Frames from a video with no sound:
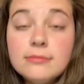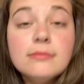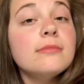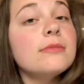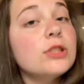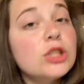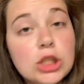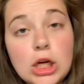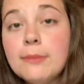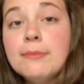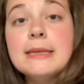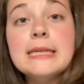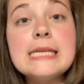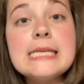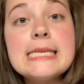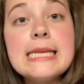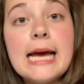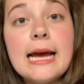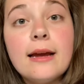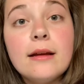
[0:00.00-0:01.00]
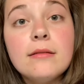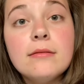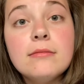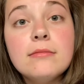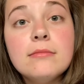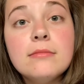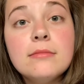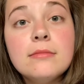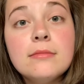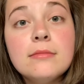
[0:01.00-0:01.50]
That's all I'm gonna say.
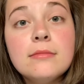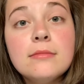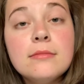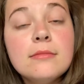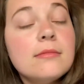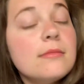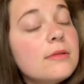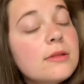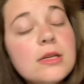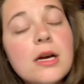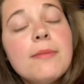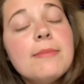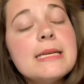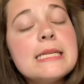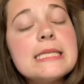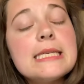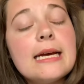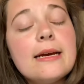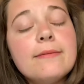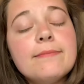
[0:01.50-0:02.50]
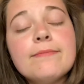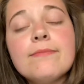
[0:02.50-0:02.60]
That's all I'm gonna say.